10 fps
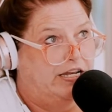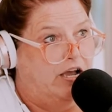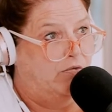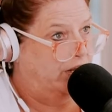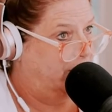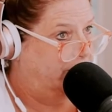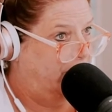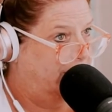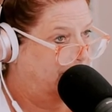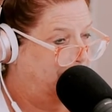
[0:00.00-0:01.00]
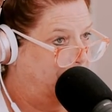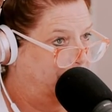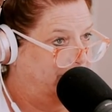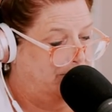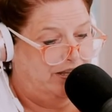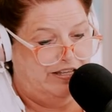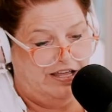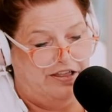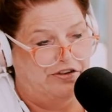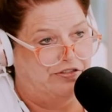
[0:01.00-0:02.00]
Now we're going to talk about some of
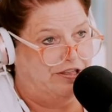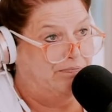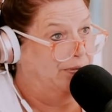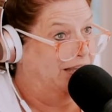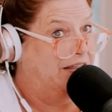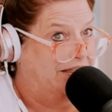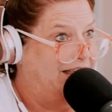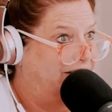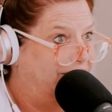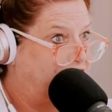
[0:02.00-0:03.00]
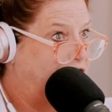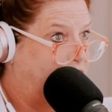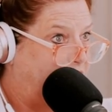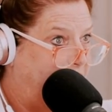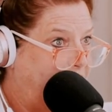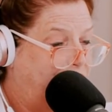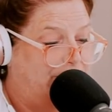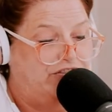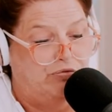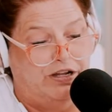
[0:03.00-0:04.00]
the other th- big things in your life. Mm-hmm.
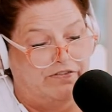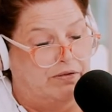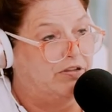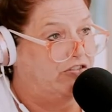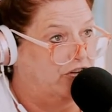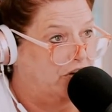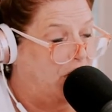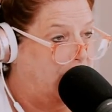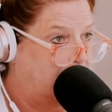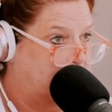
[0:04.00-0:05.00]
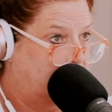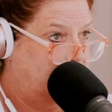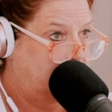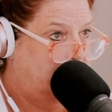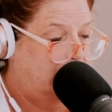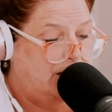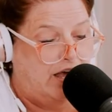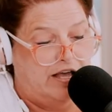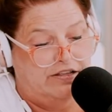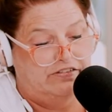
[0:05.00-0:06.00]
Which one of them is your car? Mm-hmm.
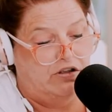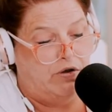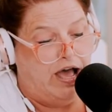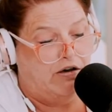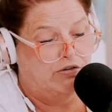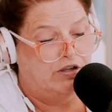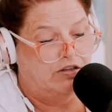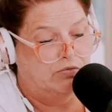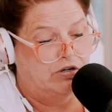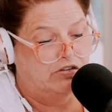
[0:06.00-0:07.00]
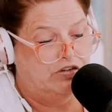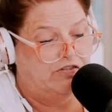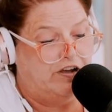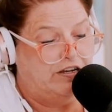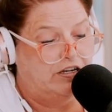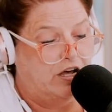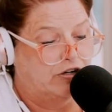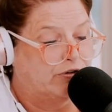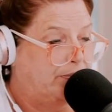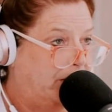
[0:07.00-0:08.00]
Uh, so how in the world do you find an
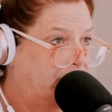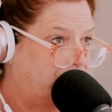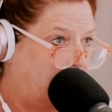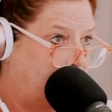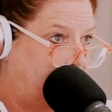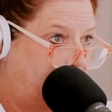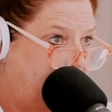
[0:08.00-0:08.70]
auto repair shop?